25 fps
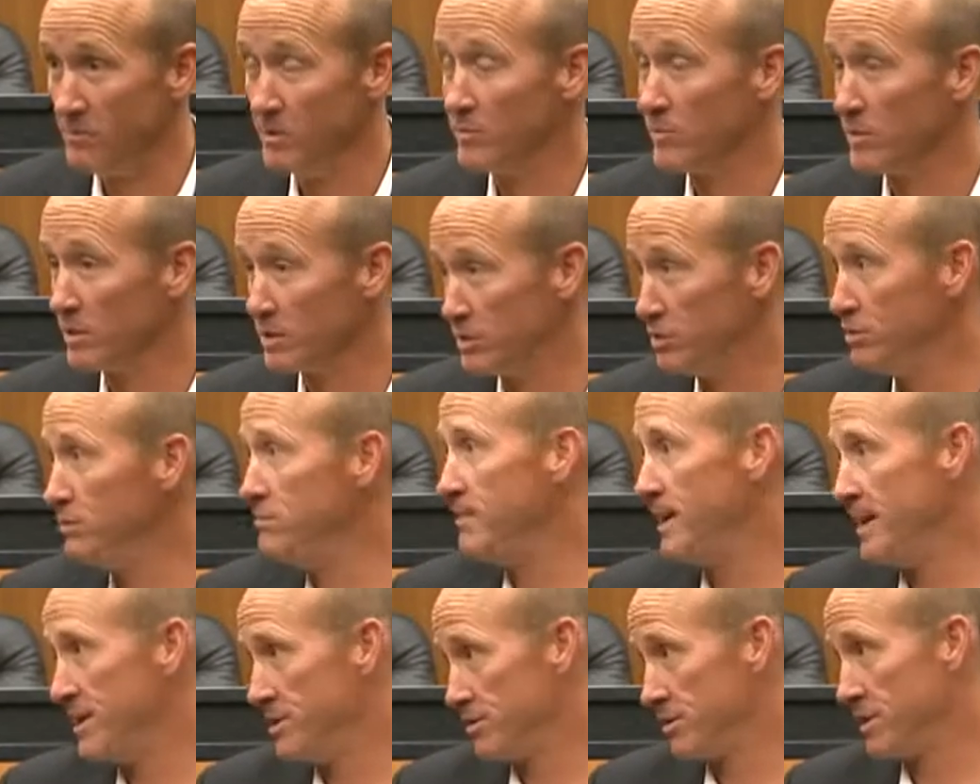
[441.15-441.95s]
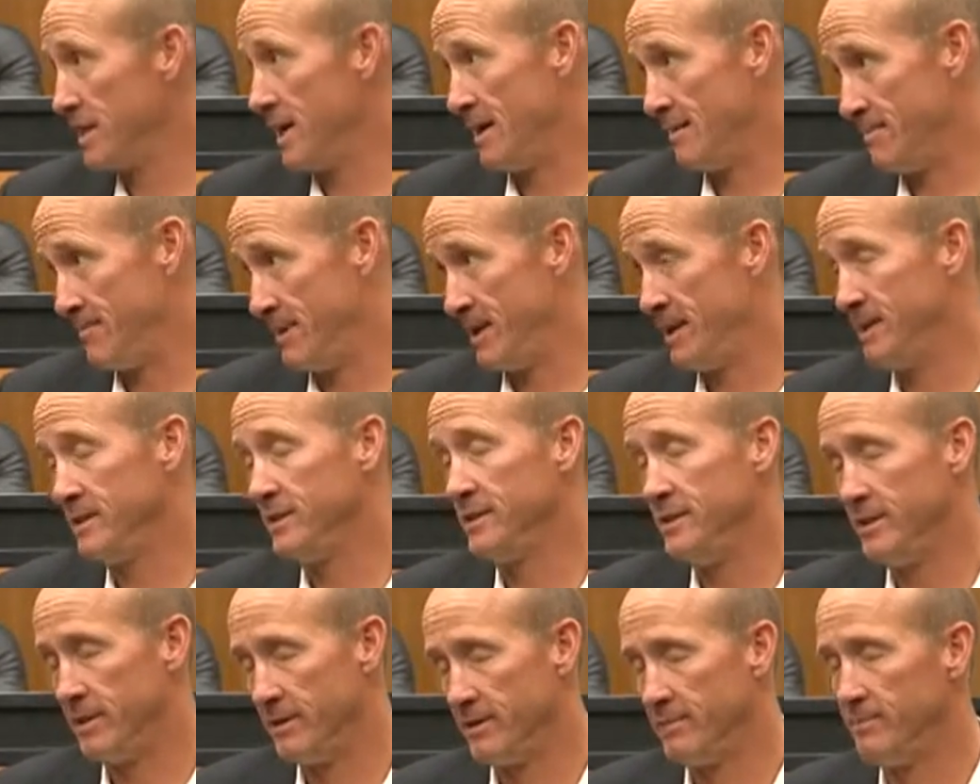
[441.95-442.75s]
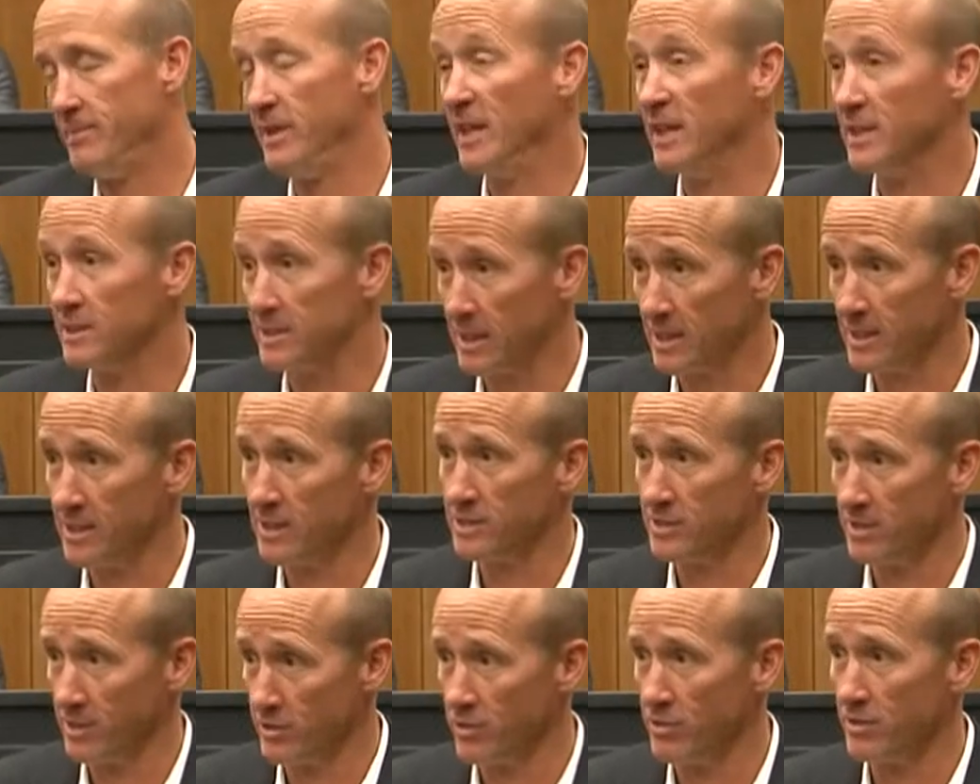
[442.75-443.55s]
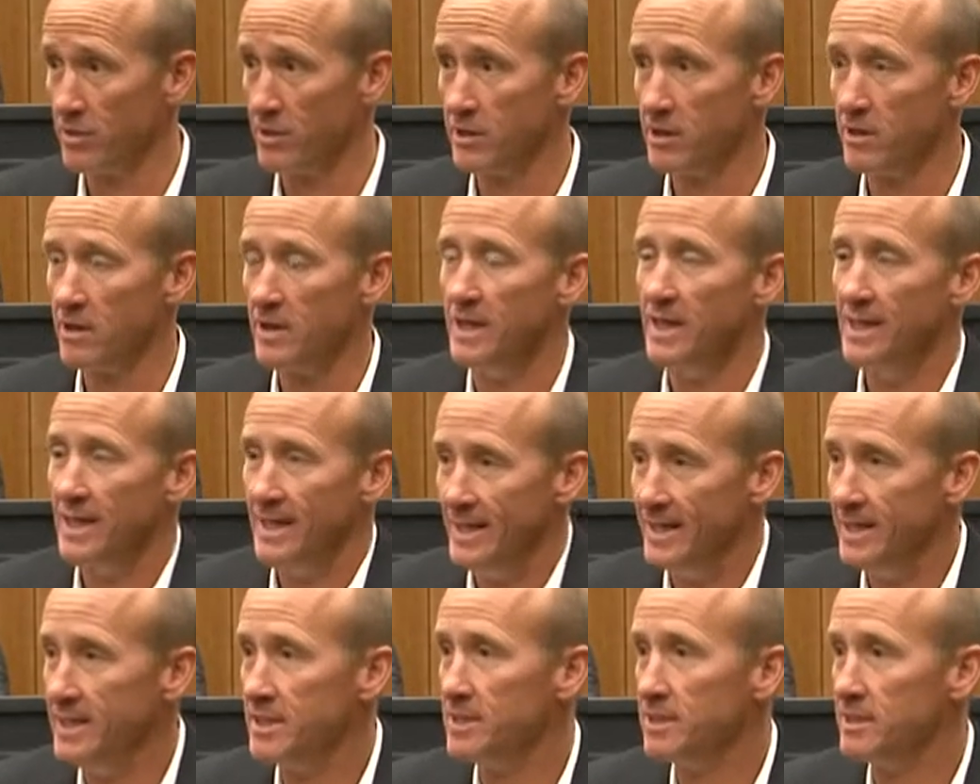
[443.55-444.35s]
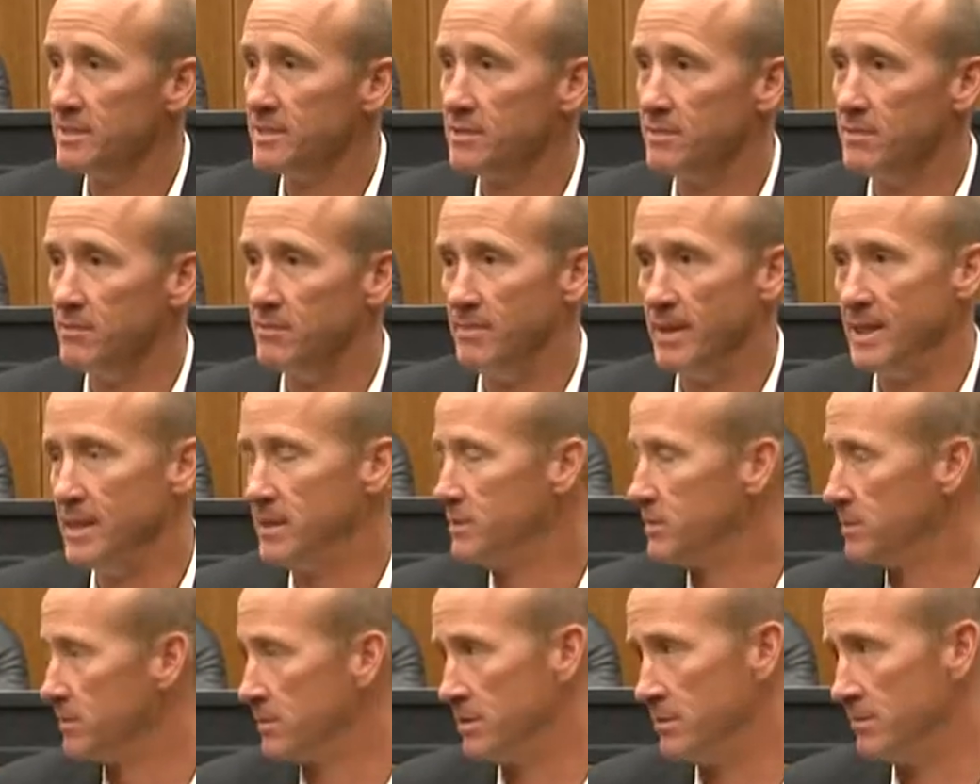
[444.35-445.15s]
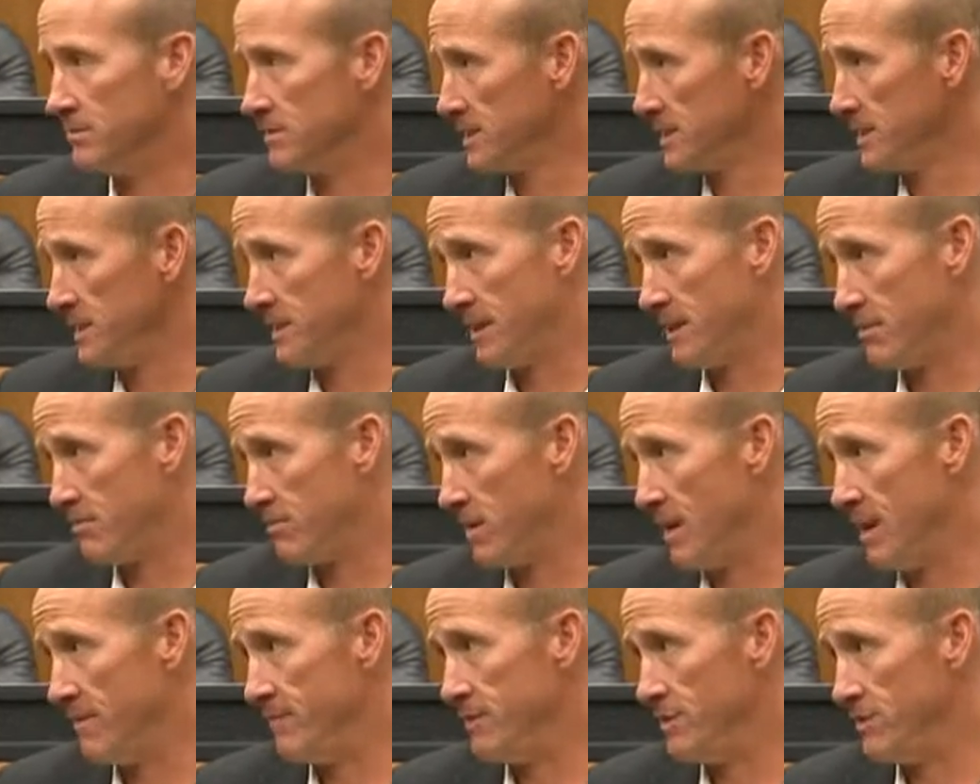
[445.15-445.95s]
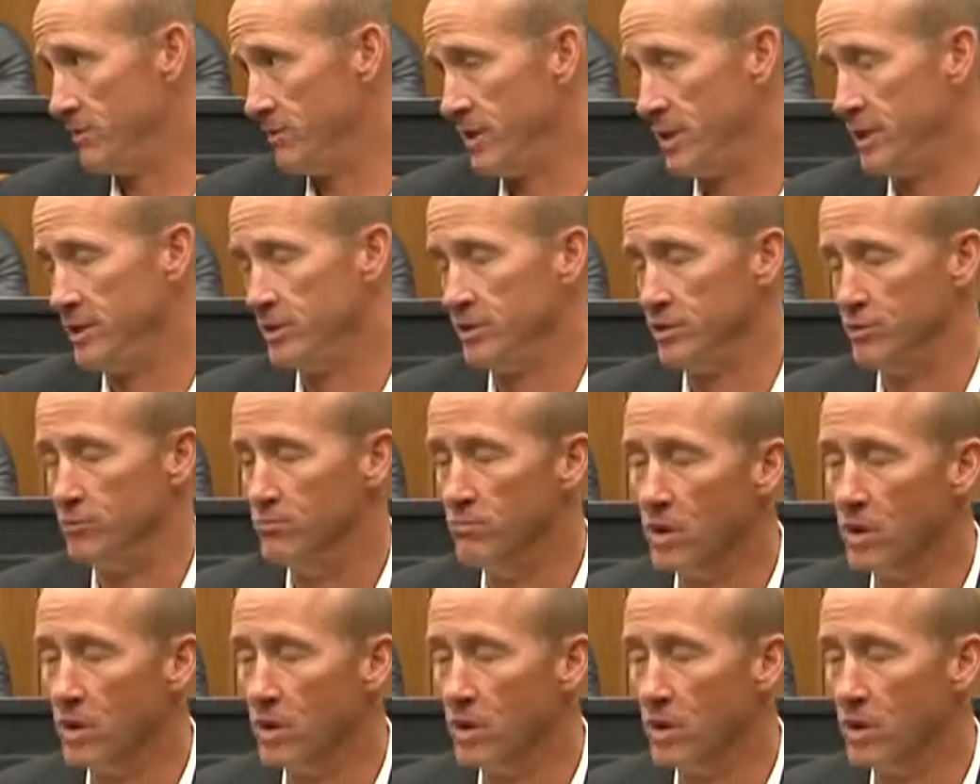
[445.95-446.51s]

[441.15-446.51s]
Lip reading: We run 2 major campaigns a year because, like I said earlier, it is based completely on private donations.